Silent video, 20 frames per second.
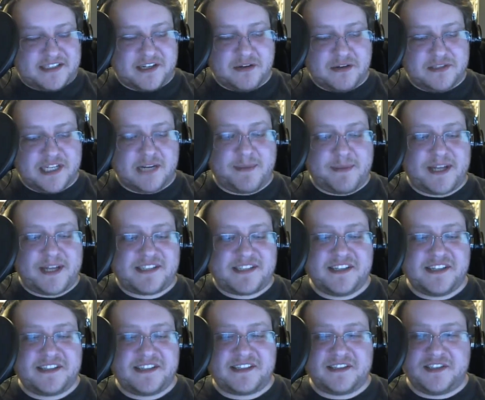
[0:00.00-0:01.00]
so
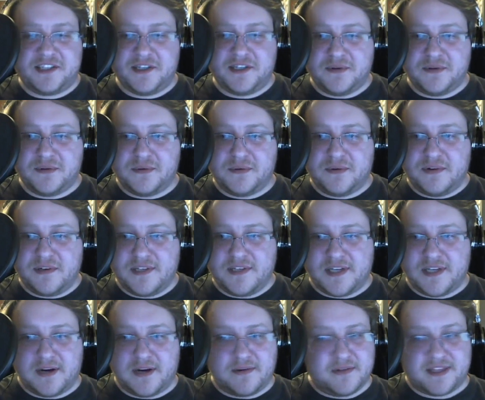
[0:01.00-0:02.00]
databases do,
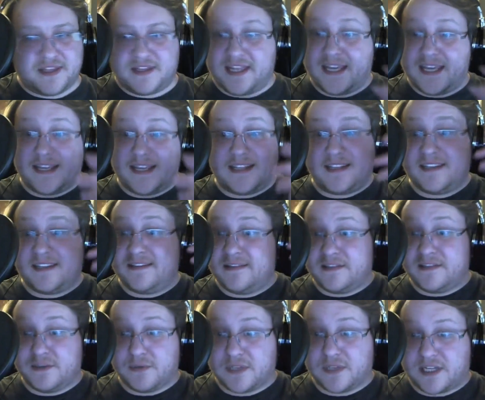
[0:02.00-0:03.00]
they
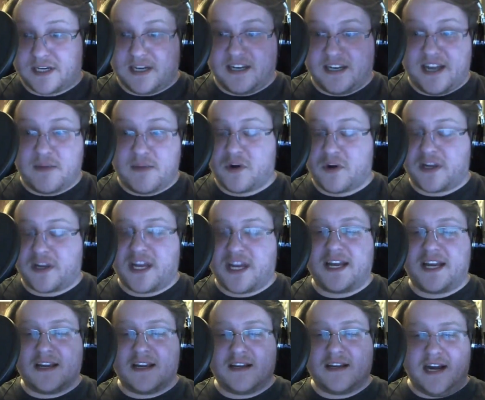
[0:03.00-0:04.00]
do a lot of
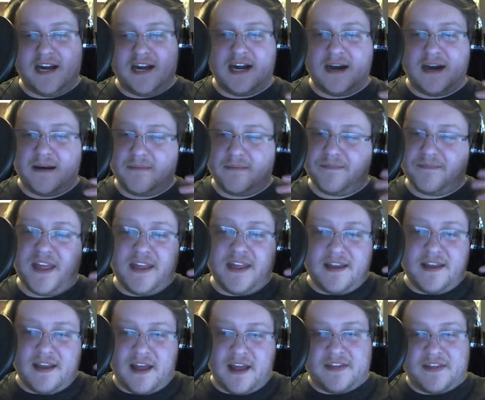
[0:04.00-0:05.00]
networking.
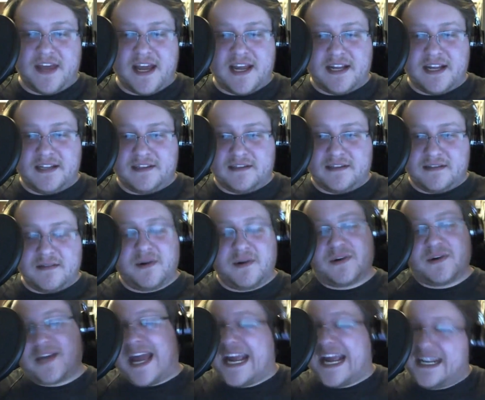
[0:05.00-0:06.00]
They
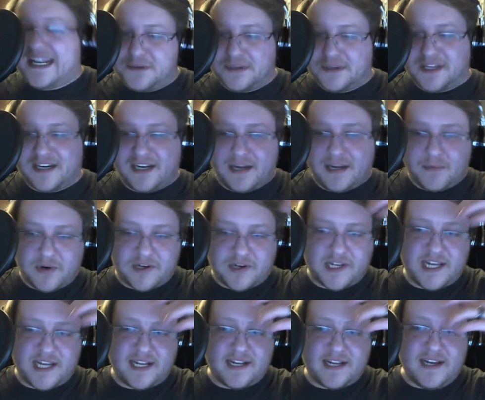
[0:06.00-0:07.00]
can do a lot of
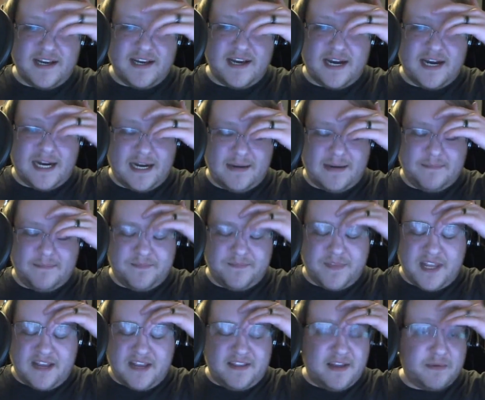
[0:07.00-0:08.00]
networking.
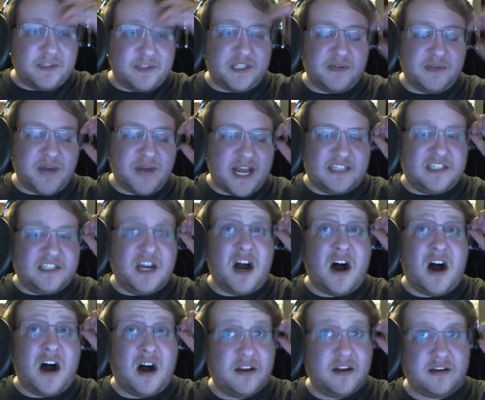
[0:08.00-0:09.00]
They would do a
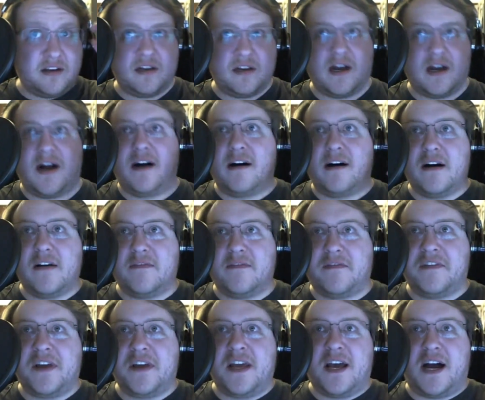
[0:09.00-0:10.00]
ton
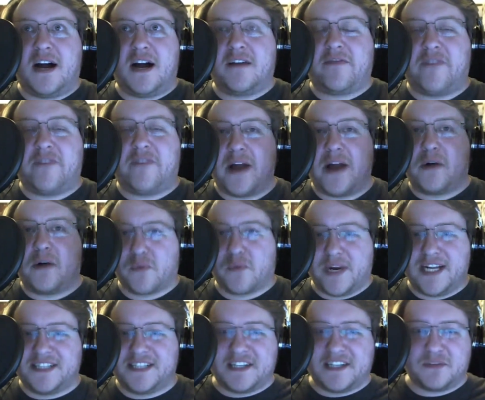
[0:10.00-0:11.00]
of file
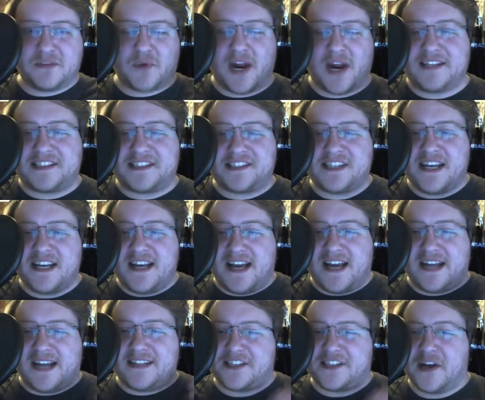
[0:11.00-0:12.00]
reads and writes.
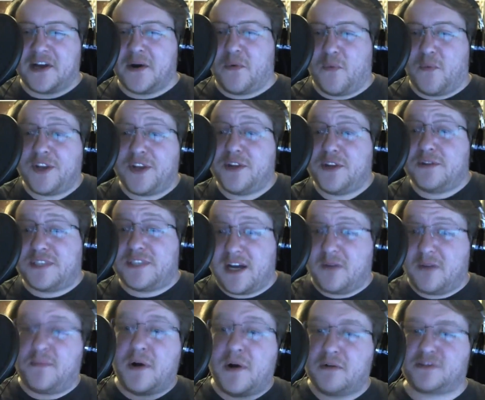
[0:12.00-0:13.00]
And so when you
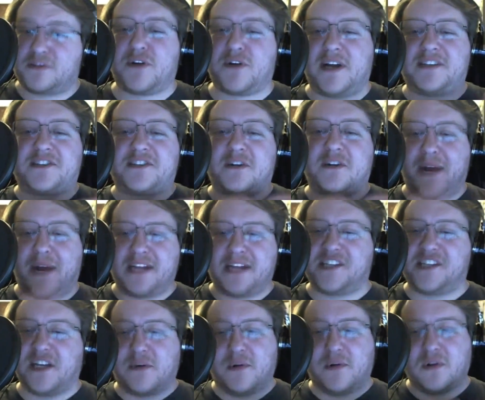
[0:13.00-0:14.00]
tell Postgres or
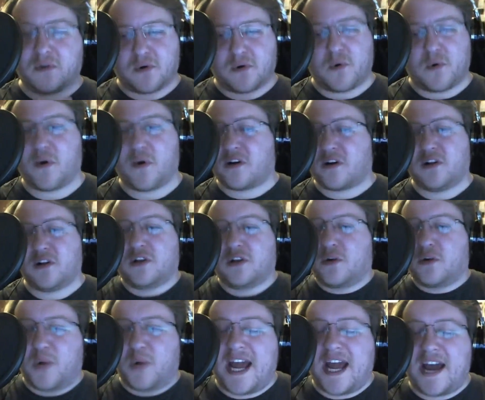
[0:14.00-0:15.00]
MySQL or Oracle or
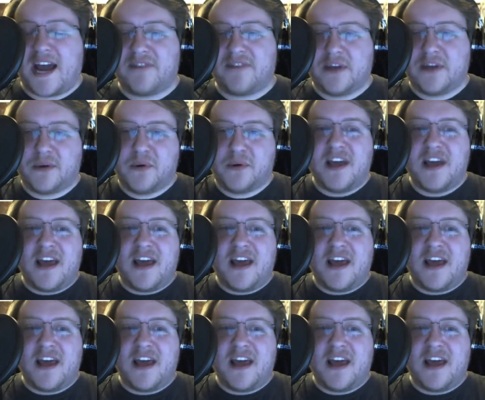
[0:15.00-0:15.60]
what have you,